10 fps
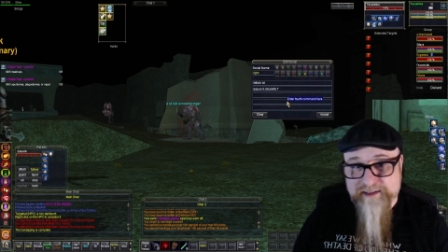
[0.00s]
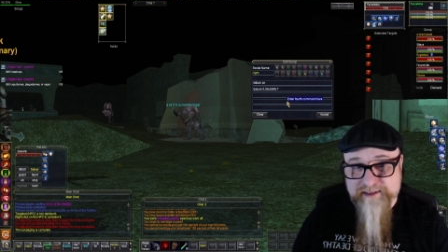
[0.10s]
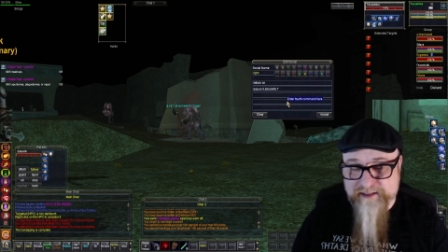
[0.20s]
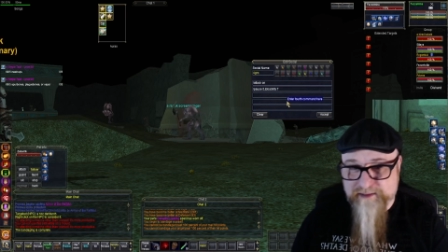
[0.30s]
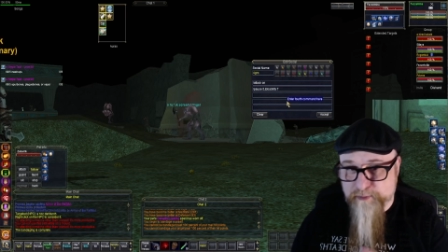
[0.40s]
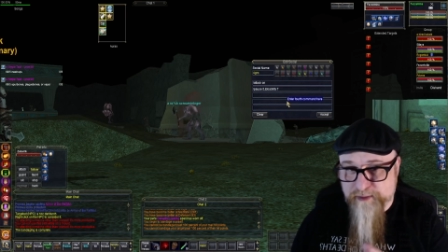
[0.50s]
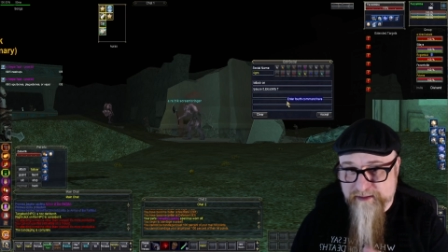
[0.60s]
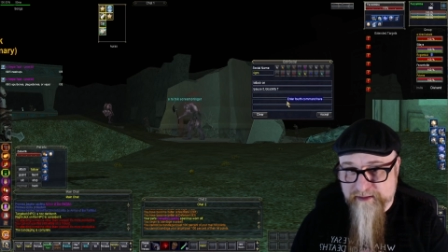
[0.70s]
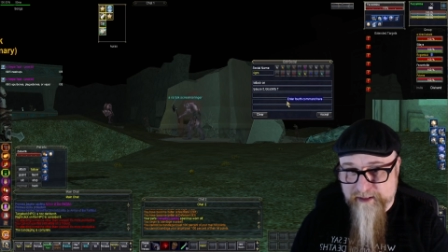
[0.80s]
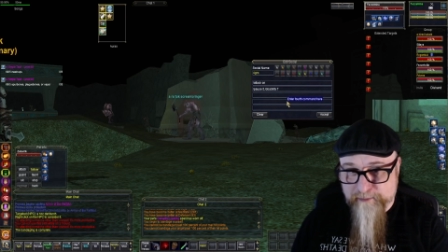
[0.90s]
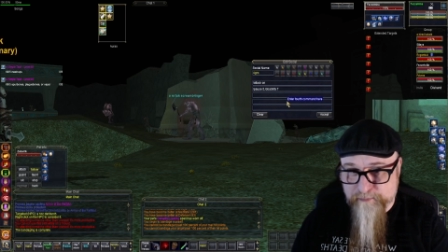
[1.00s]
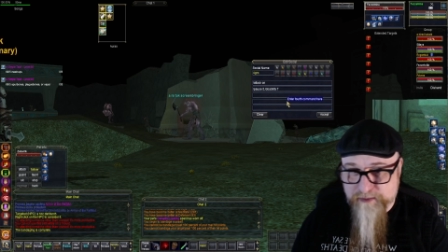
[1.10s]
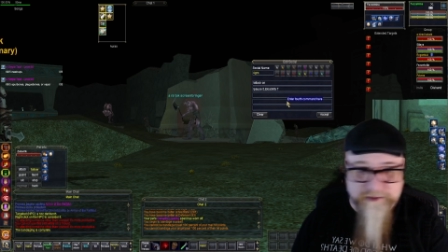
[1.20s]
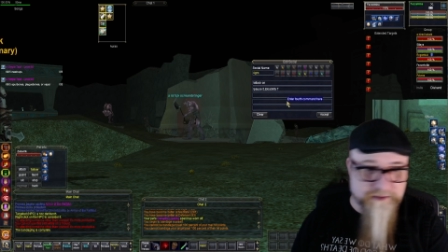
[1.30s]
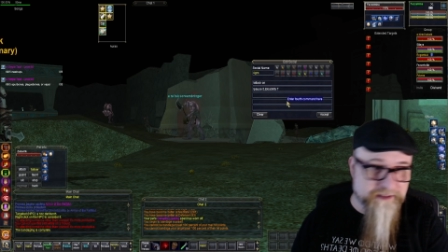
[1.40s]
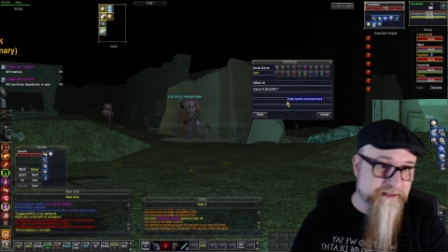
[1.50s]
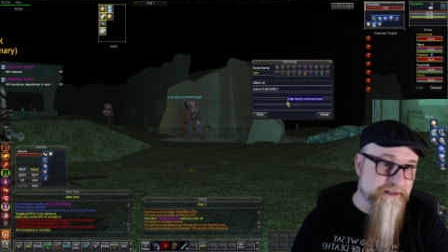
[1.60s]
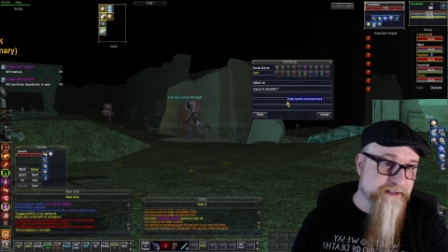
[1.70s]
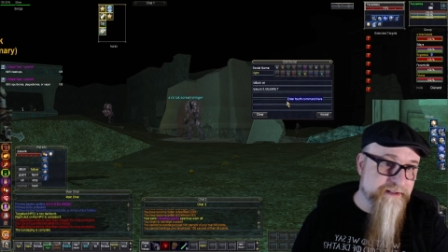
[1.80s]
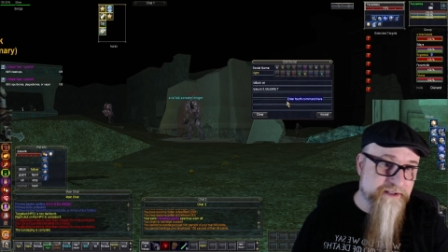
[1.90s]
That's with um, your
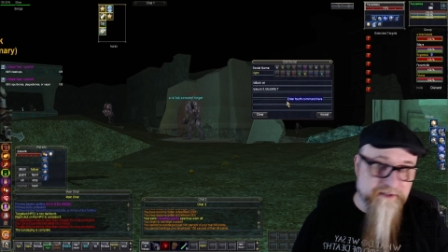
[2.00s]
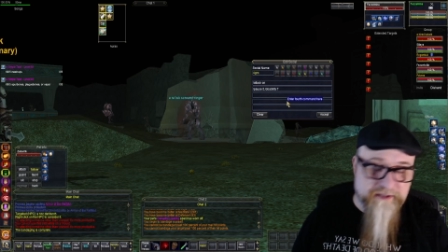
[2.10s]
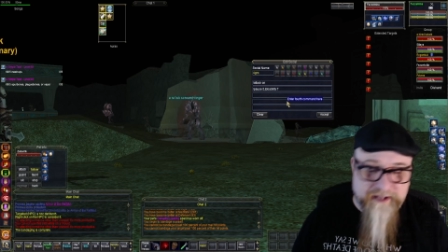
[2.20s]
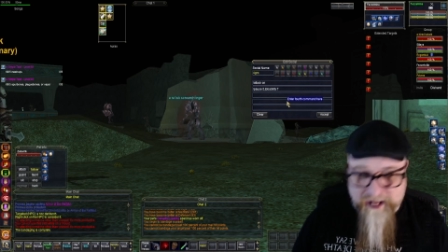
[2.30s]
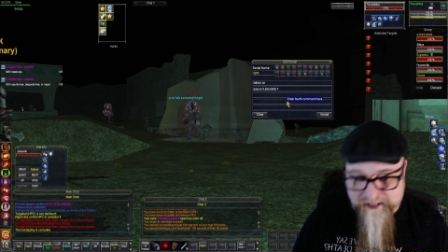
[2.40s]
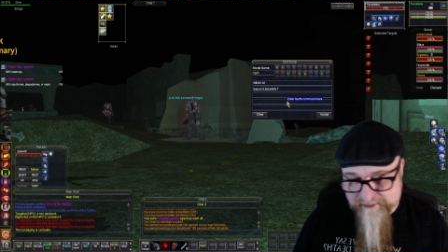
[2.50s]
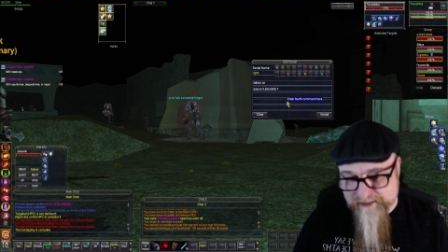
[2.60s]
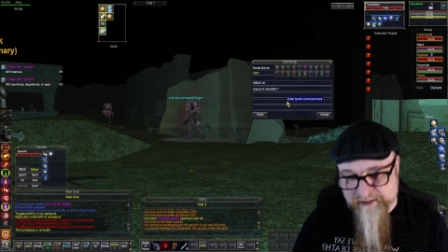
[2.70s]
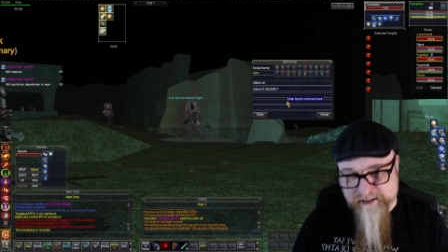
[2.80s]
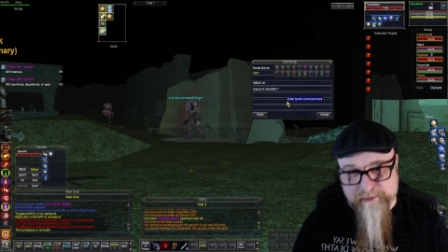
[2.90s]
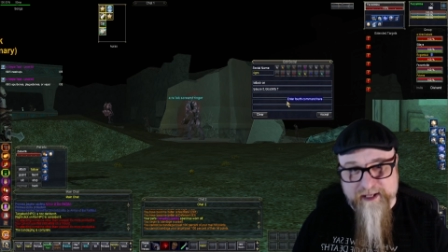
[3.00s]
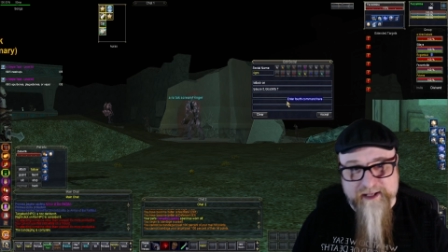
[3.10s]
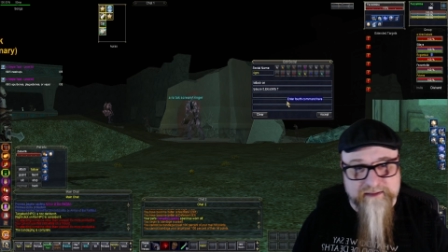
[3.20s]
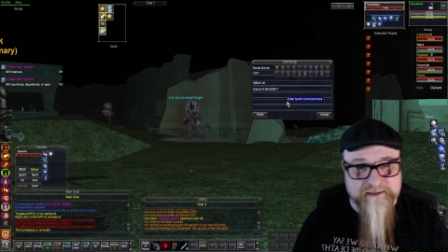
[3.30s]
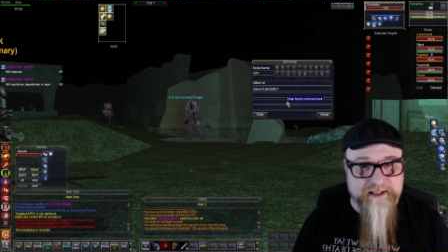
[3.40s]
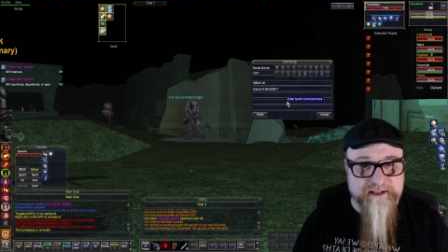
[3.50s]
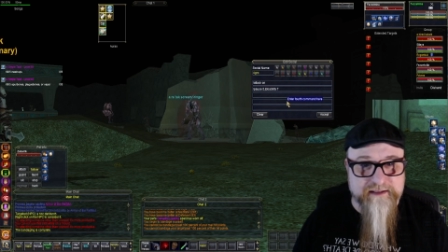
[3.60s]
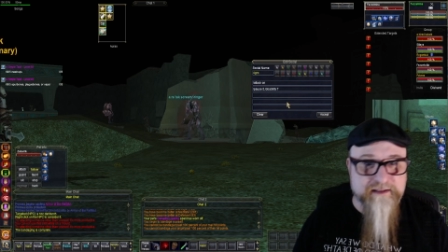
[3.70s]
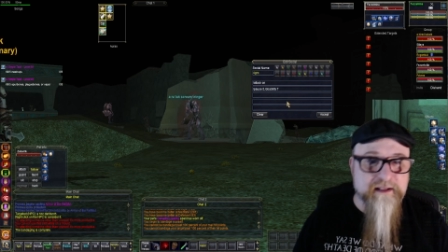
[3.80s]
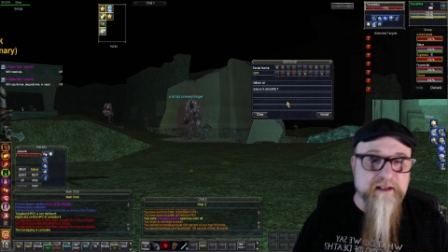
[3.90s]
your casting command,
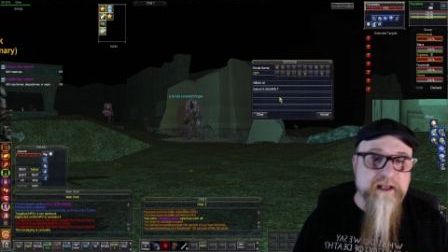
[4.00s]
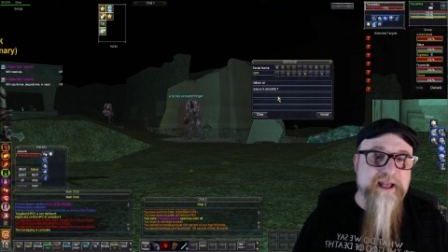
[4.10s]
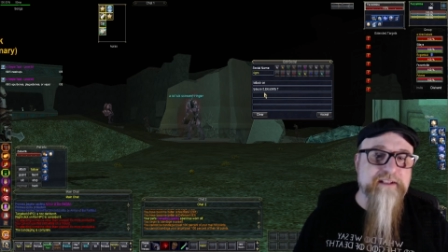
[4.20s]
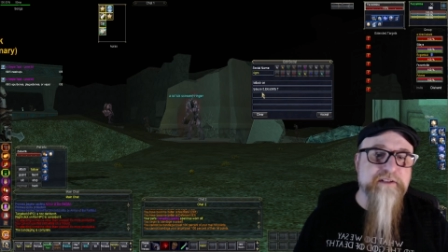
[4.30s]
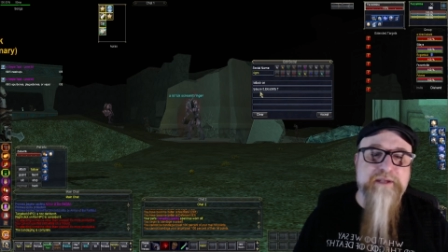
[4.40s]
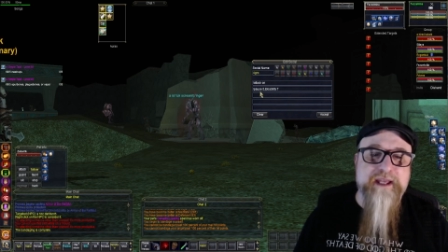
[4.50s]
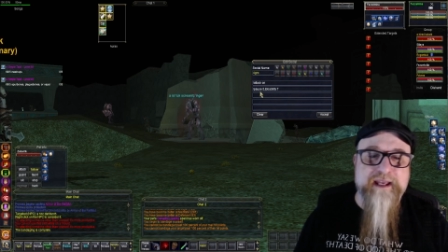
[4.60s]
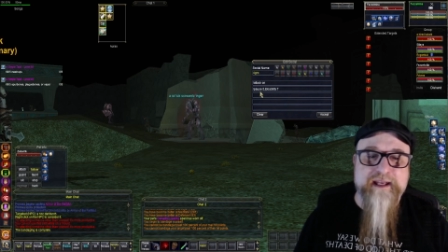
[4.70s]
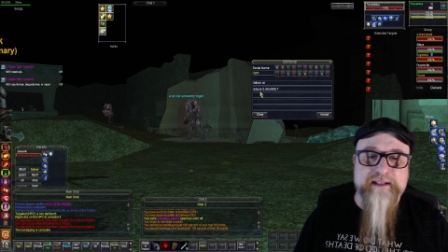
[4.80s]
and and you can